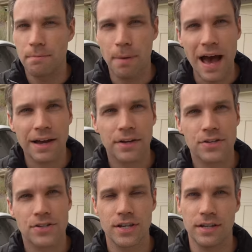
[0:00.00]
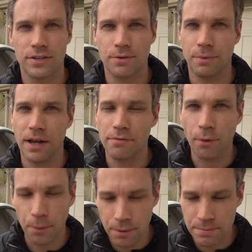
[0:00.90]
the back seats, when I
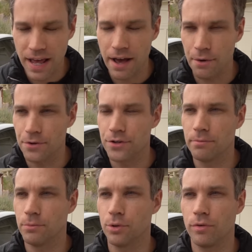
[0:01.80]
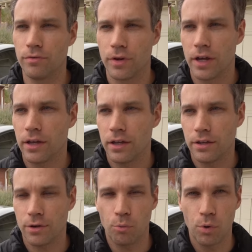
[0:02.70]
fold them down to move
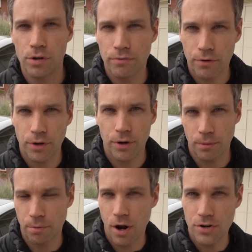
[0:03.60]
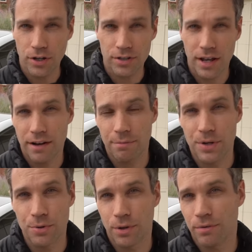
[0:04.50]
either wood for projects that I've
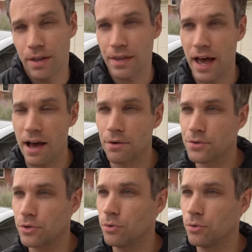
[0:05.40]
been doing around the house